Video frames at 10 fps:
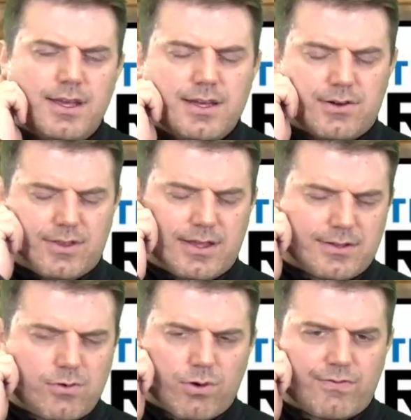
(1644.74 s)
or the
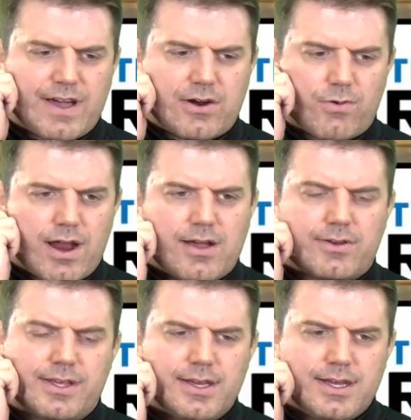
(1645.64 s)
quarterfinal
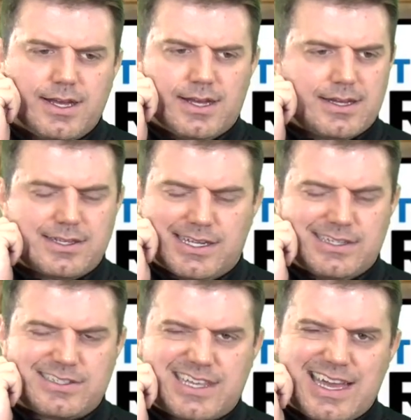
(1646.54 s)
round. It
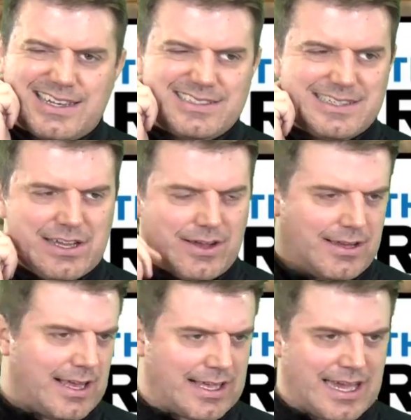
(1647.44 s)
just got,
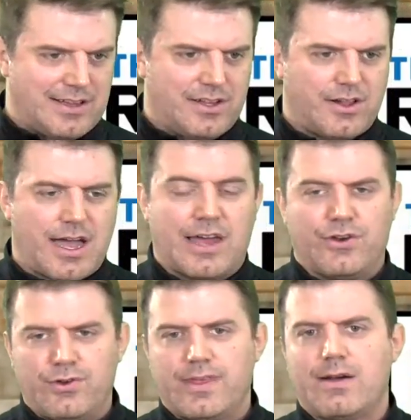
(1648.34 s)
I
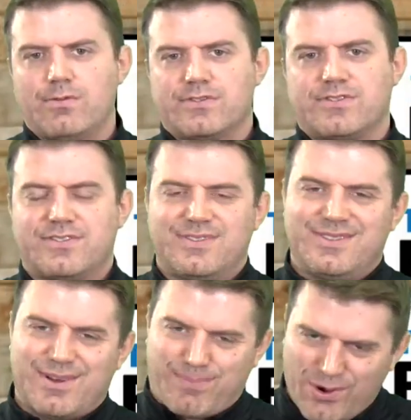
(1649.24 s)
knew that was
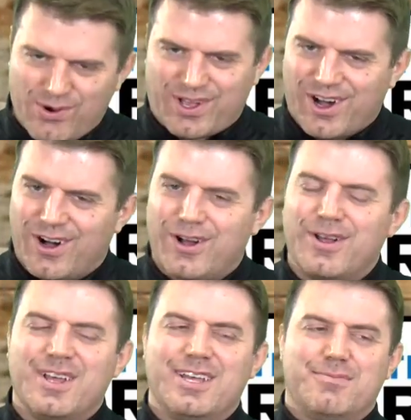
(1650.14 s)
the protocol,
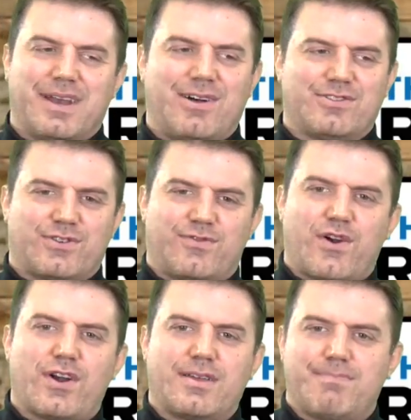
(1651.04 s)
but I was
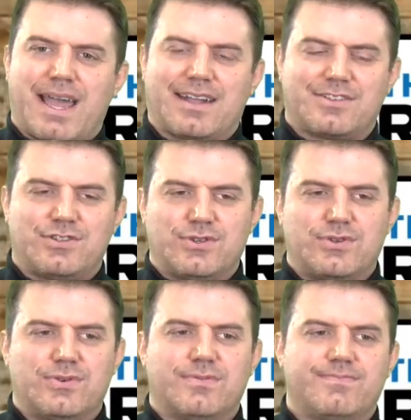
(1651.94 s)
reverting back
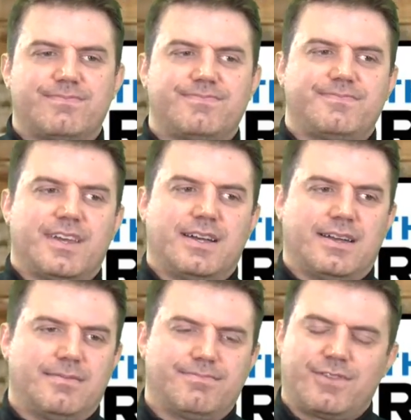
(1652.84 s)
to,
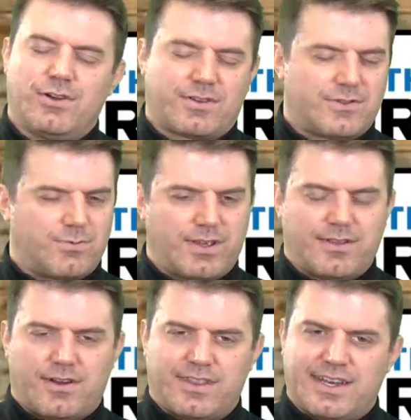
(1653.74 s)
because
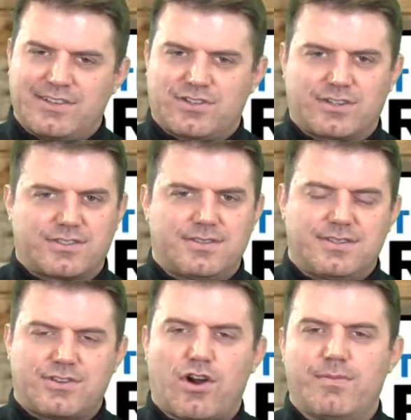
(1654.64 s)
the district
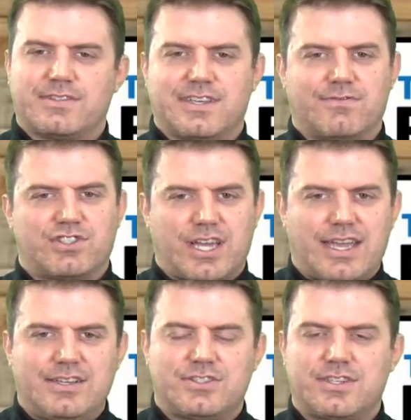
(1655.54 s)
tournaments have
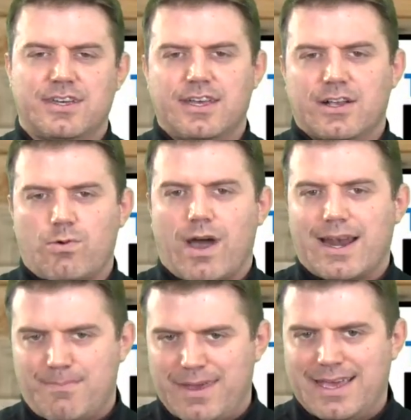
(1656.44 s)
changed quite
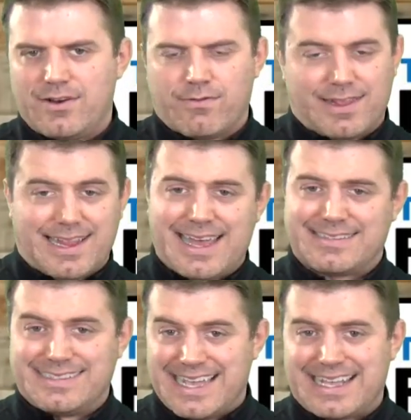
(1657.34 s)
a bit over the
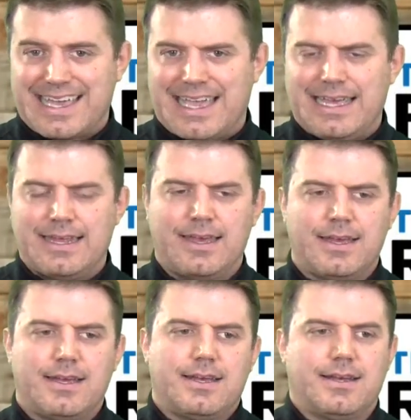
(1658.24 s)
last decade.
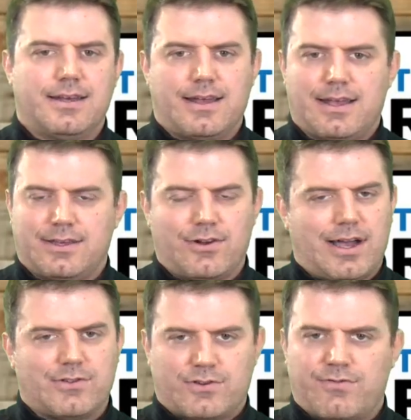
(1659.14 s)
I
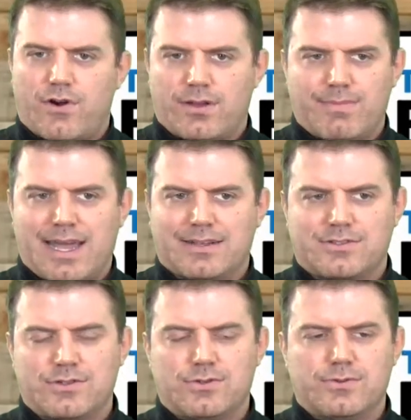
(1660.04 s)
was reverting back
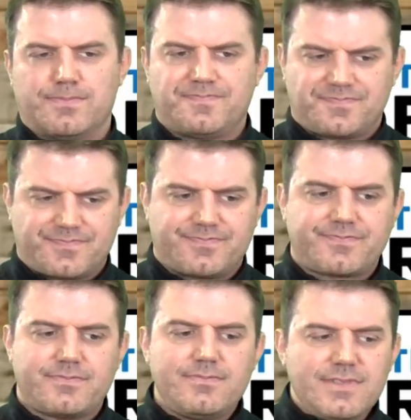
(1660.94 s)
to
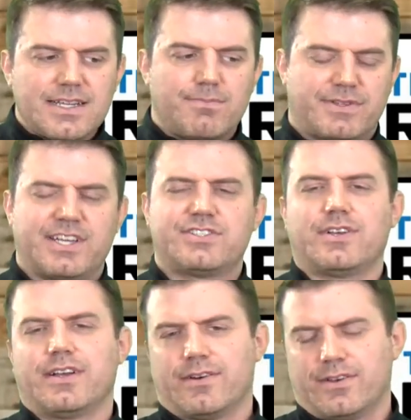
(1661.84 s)

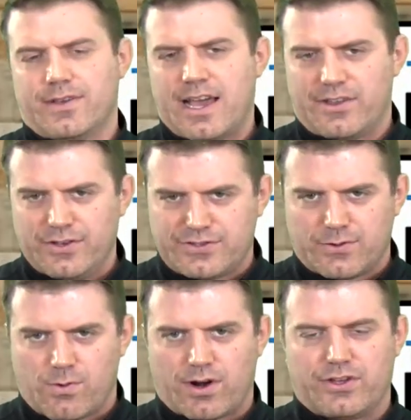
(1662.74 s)
potentially how it used to
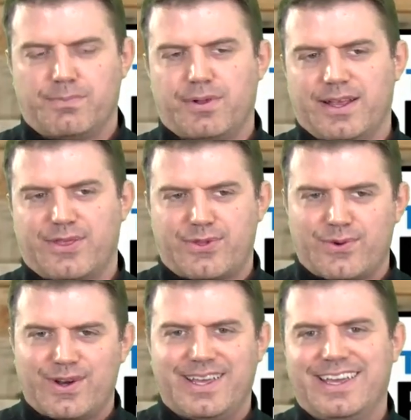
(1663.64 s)
work. You played
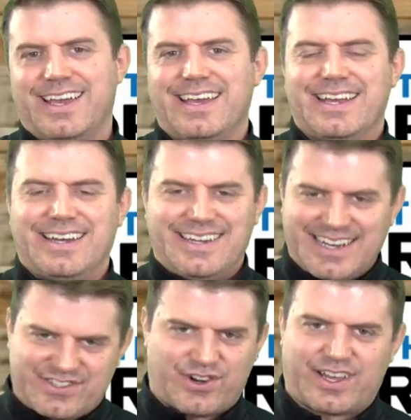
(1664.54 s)
3
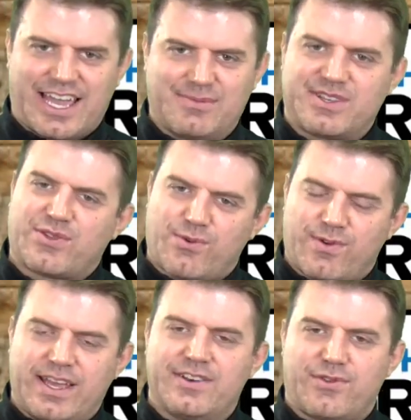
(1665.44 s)
district games at the
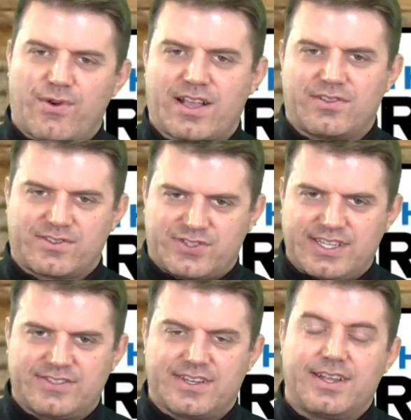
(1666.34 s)
end of the regular
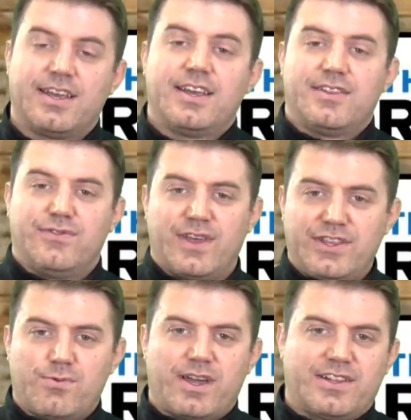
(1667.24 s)
season. Then
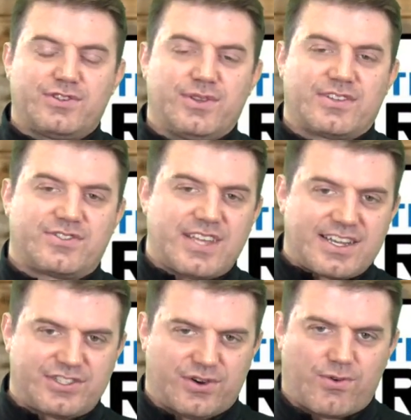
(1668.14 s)
you went into the
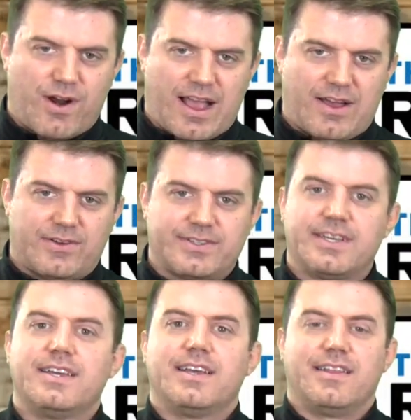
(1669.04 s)
sectional round,
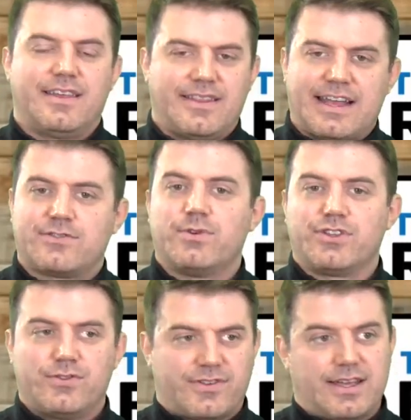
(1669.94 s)
and then that's when
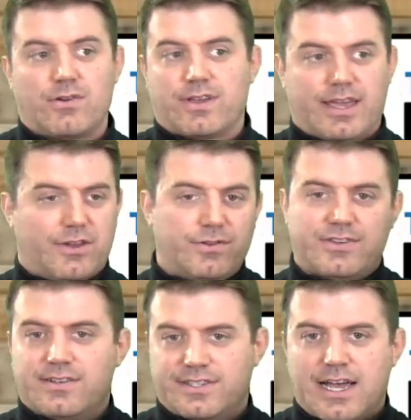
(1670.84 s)
you said, okay, who's
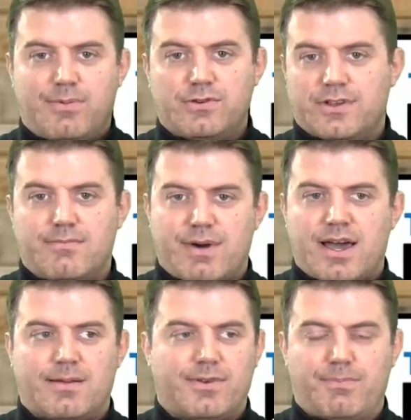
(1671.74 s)
on top, who's on
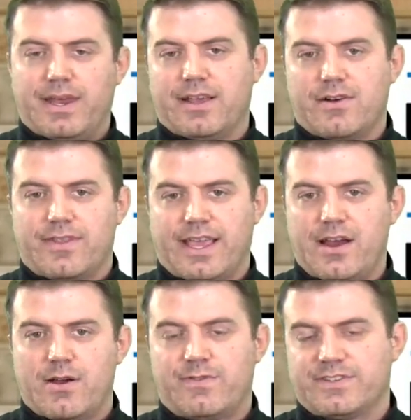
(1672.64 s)
bottom, depending on the
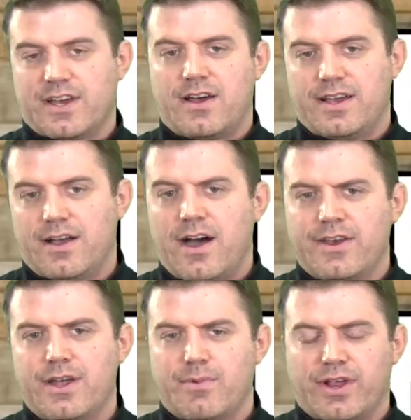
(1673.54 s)
year. If it's an
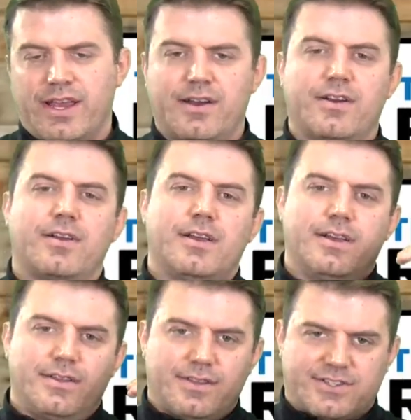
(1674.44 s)
odd number year,
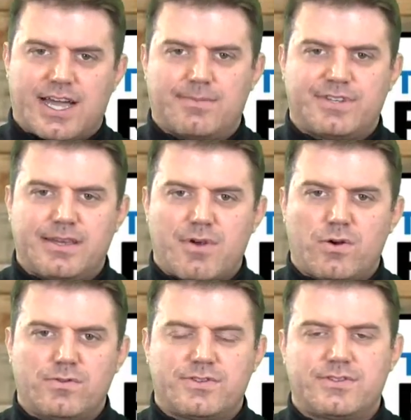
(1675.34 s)
the top team
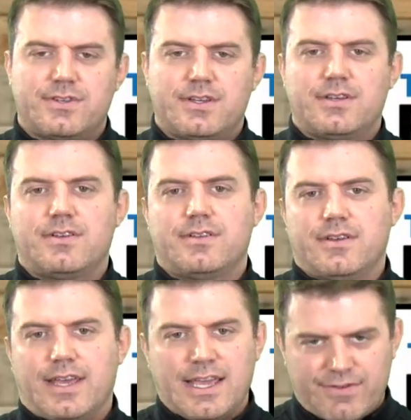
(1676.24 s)
hosts.
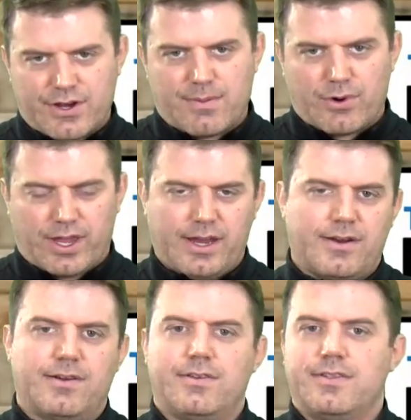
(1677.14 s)
Even number
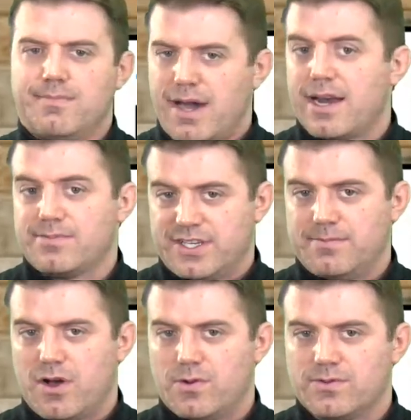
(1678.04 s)
year, the bottom
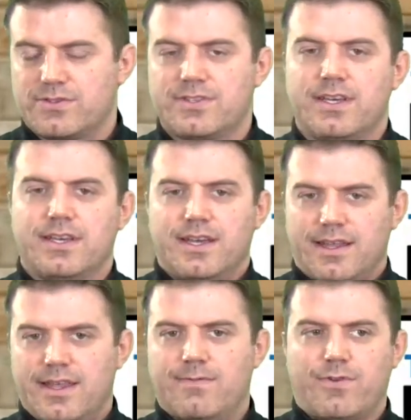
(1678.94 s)
team hosts.
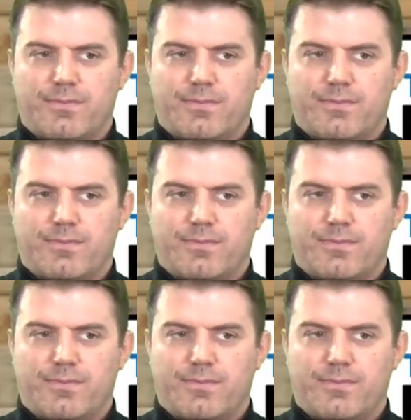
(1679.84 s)
And then from